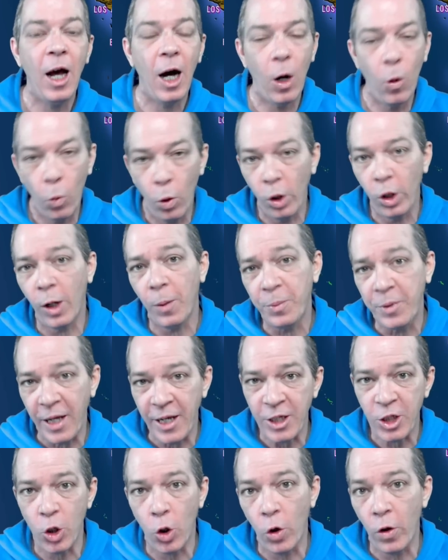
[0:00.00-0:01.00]
I will
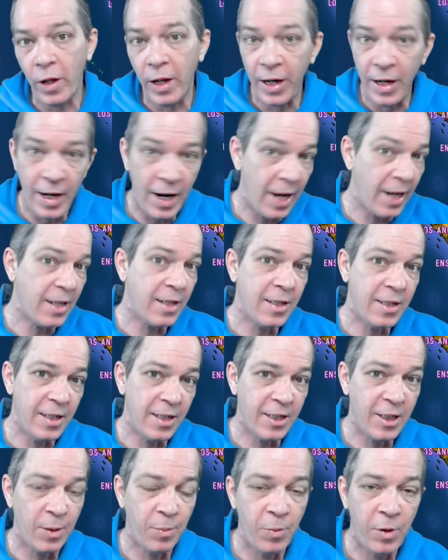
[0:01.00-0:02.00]
update you on that next
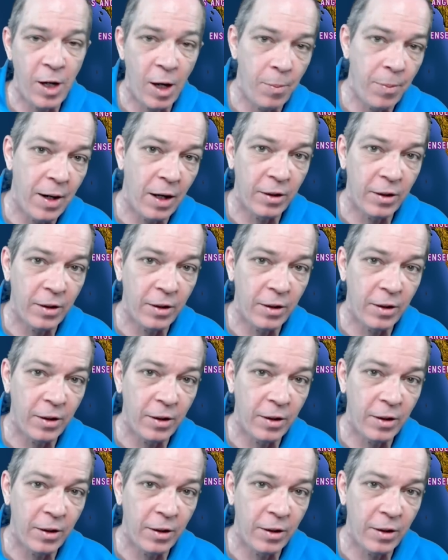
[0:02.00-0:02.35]
system coming